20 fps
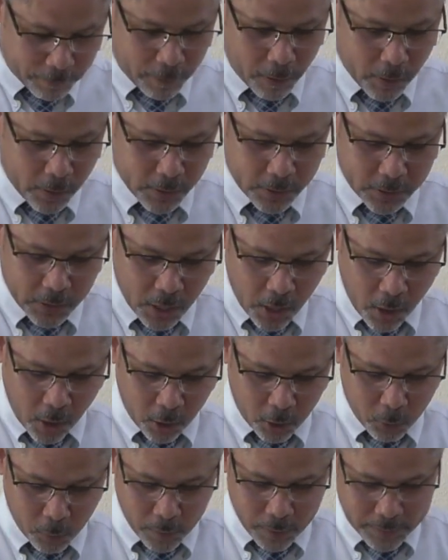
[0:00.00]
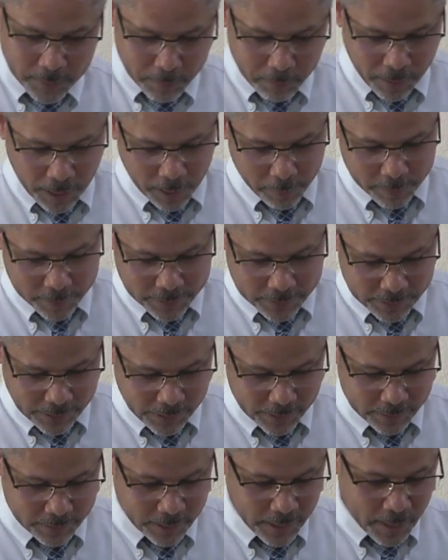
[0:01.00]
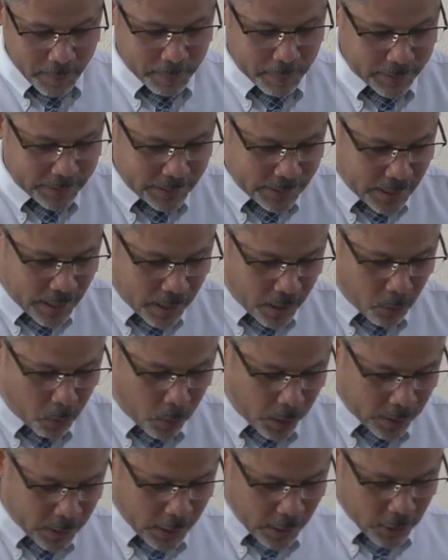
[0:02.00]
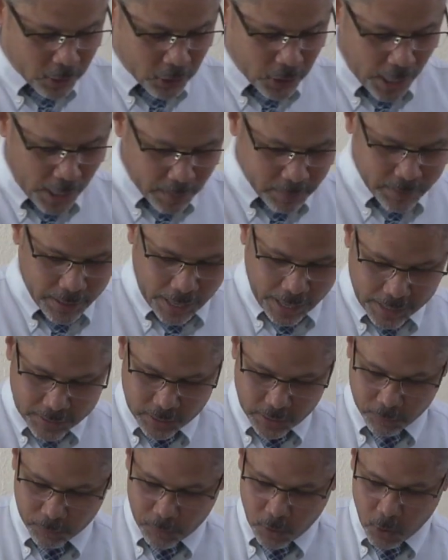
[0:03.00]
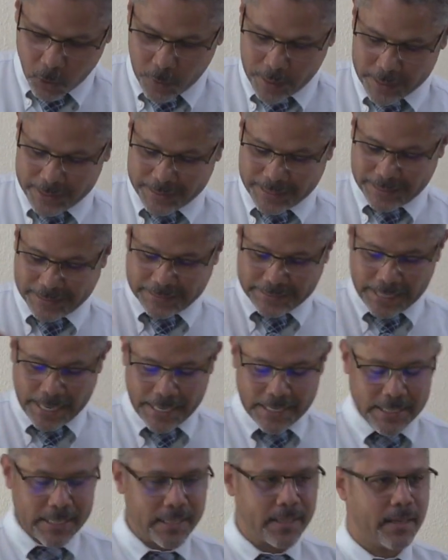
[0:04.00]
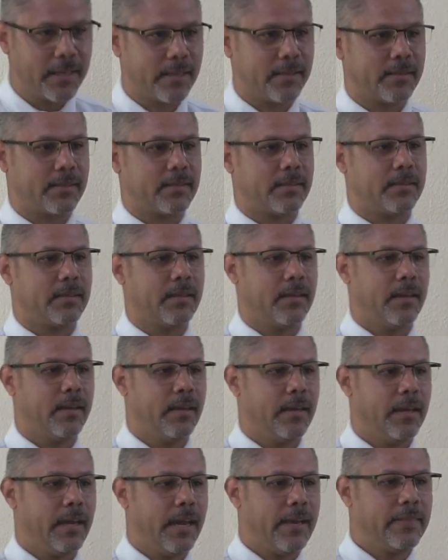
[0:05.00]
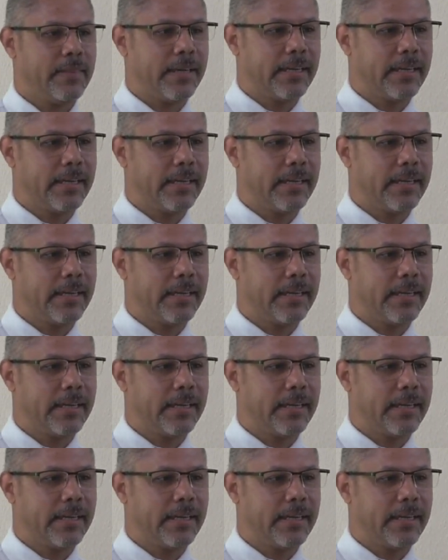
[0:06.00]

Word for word: focused on what the Bible says. But here, what James has in view is the tenderness and the